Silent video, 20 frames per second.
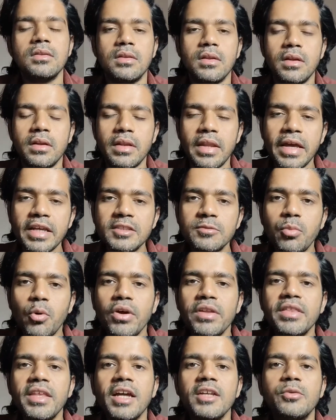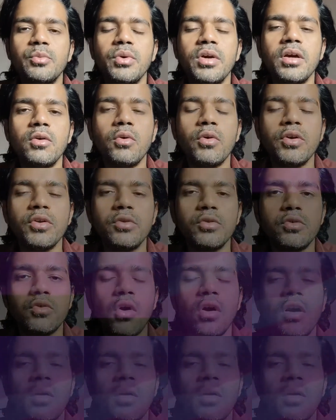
The next point that we are going to talk